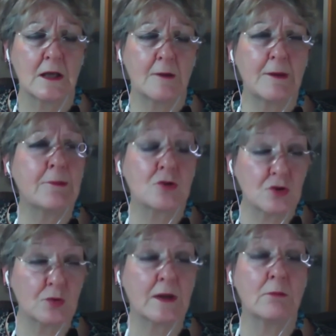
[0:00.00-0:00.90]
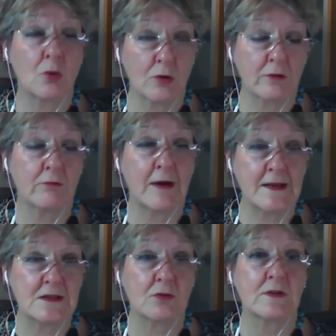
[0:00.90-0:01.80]
people talking more on the
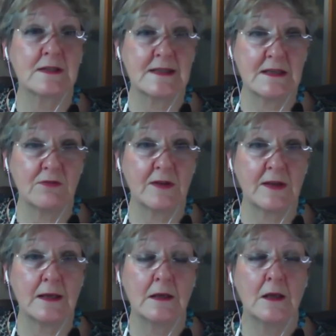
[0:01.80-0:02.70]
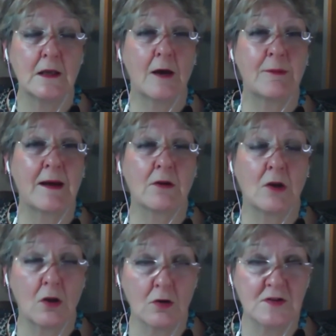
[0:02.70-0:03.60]
radio, on the TV about
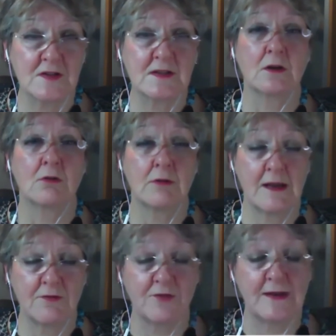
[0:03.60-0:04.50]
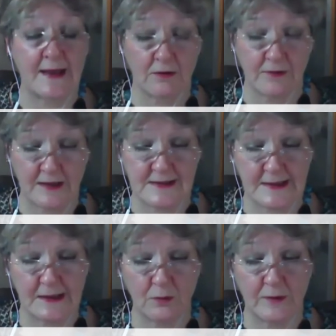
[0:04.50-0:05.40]
loss and grief and how they're
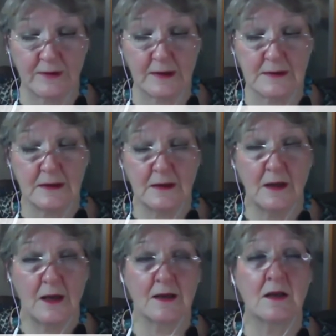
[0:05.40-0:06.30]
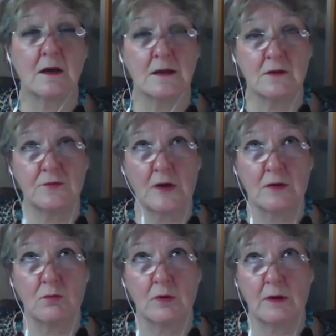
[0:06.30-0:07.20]
dealing with it, and kind of uh,
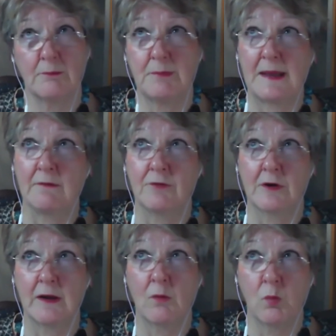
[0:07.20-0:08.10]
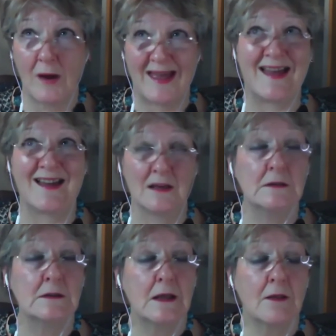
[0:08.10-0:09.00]
being very aware
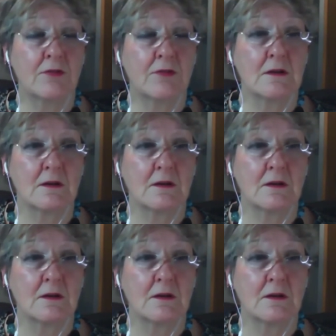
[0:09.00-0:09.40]
that